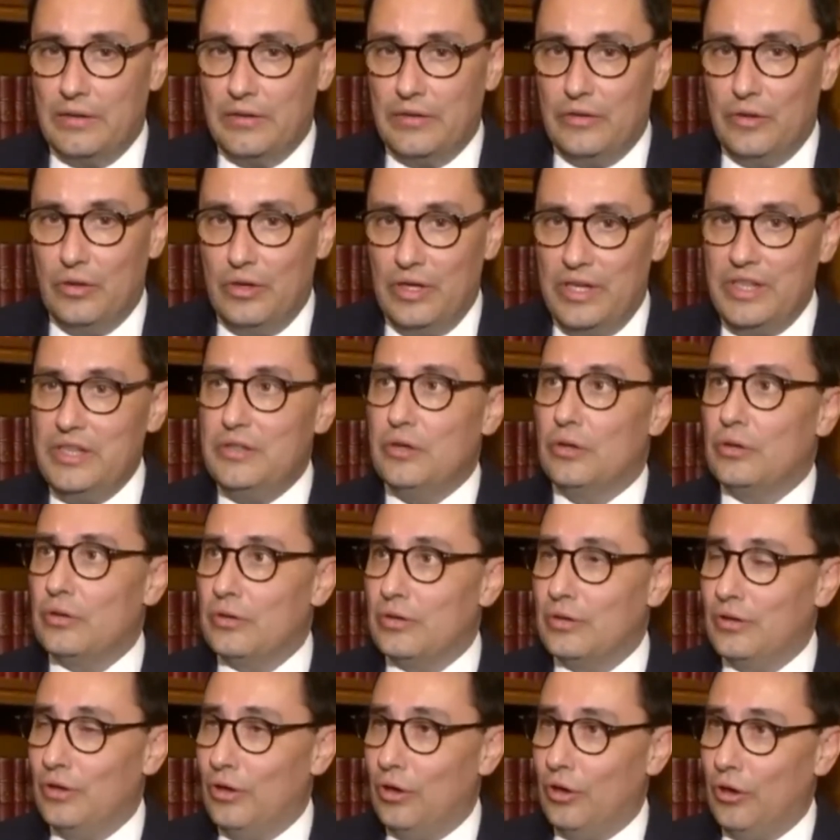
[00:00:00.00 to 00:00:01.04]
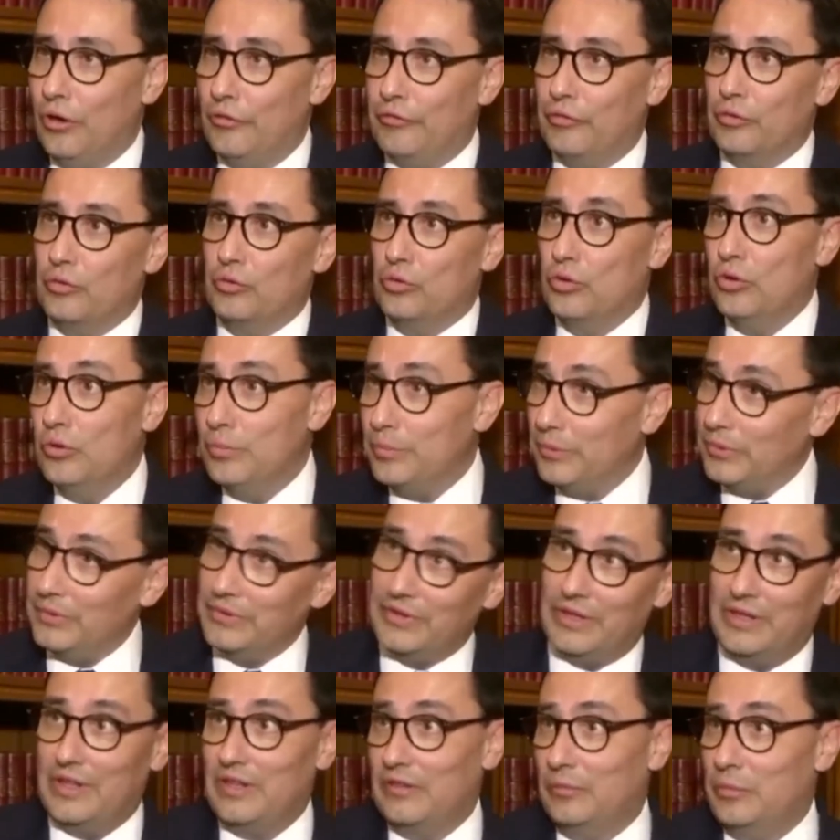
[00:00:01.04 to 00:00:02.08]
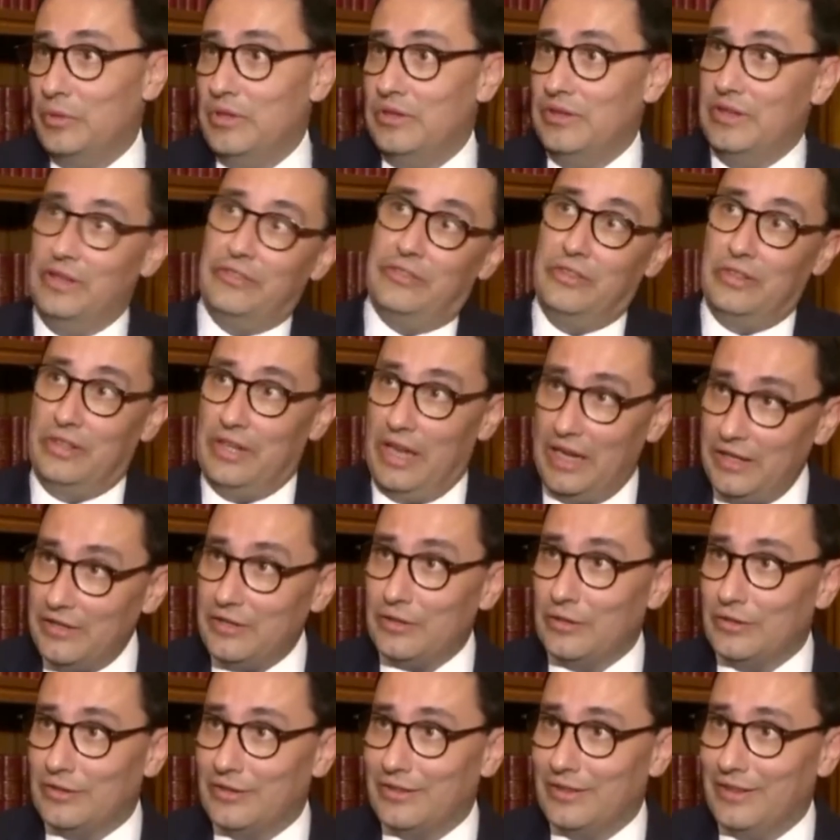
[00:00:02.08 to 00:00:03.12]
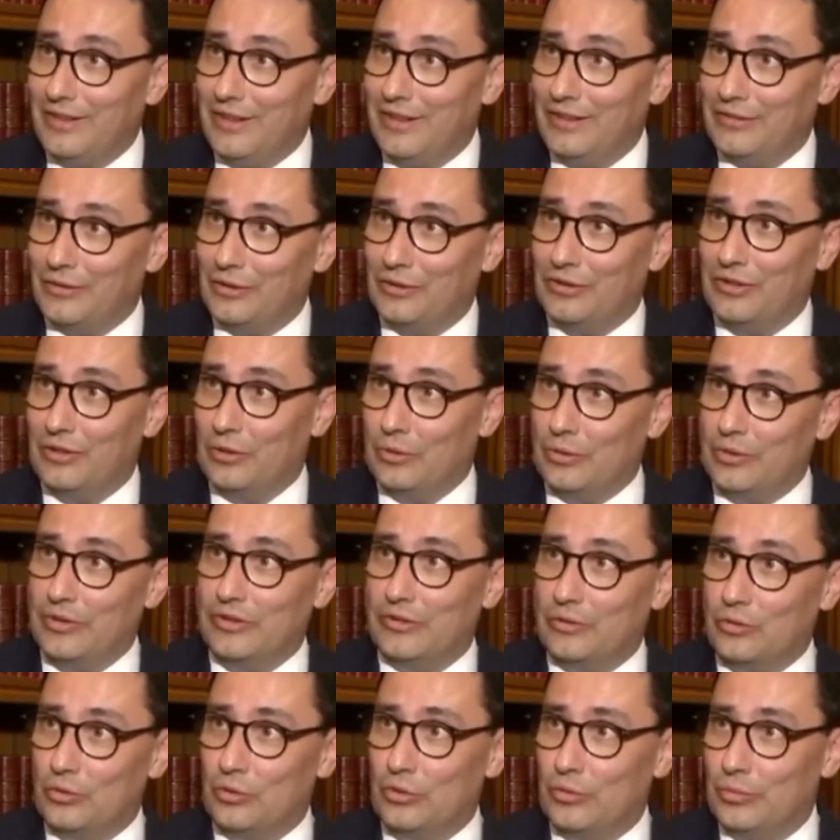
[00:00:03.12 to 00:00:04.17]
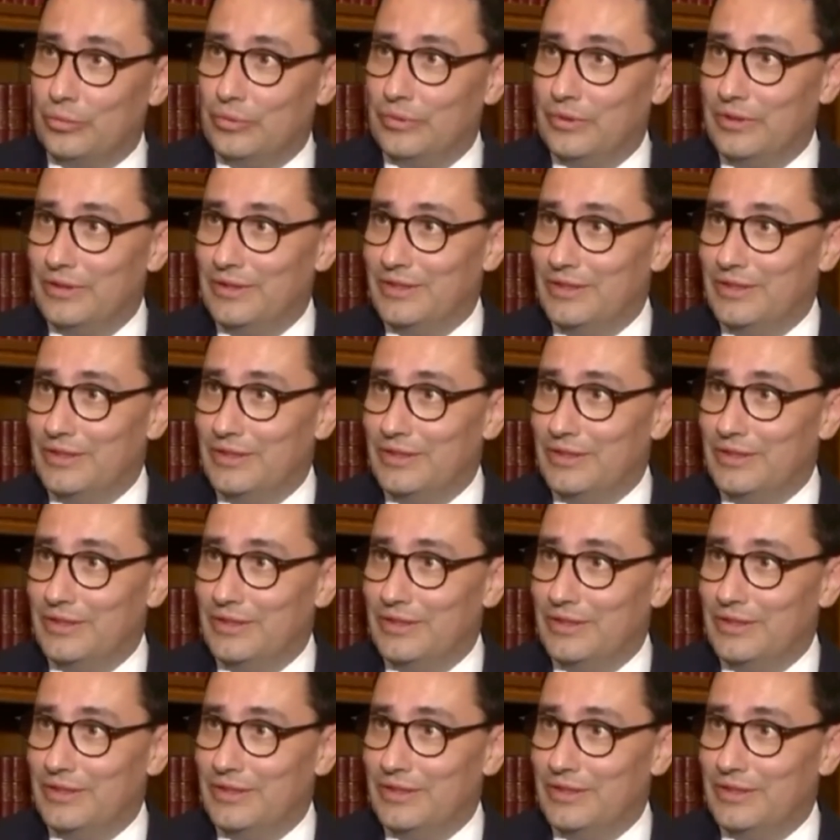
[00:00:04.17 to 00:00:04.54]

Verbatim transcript: the leader of a group that has been designated as a terrorist group